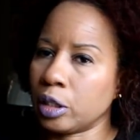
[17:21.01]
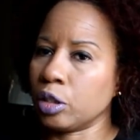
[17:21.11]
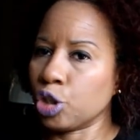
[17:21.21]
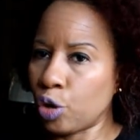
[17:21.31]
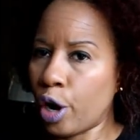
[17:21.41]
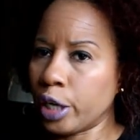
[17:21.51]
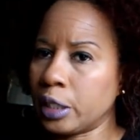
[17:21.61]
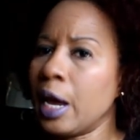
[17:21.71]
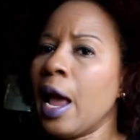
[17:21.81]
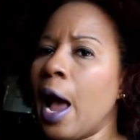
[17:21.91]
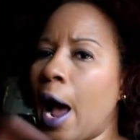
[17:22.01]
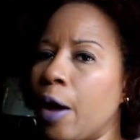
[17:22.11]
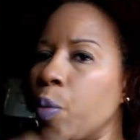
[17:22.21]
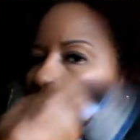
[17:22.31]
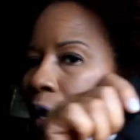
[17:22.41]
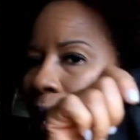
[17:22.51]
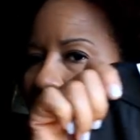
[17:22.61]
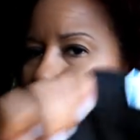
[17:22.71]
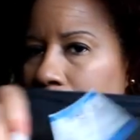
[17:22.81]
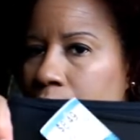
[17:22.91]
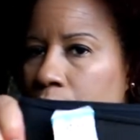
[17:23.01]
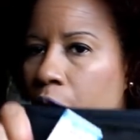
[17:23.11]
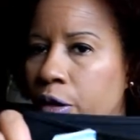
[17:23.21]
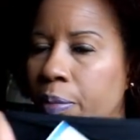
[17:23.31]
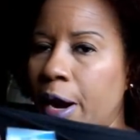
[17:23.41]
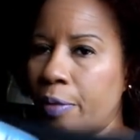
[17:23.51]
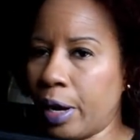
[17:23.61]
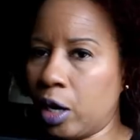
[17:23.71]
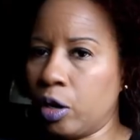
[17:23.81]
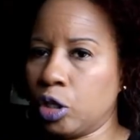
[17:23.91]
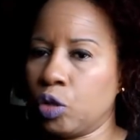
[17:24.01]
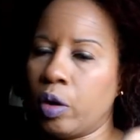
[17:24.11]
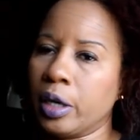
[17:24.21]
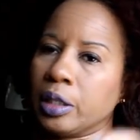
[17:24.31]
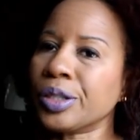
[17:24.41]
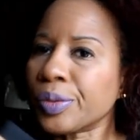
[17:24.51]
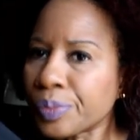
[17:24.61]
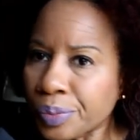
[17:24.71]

shorts, I wear like these under my regular shorts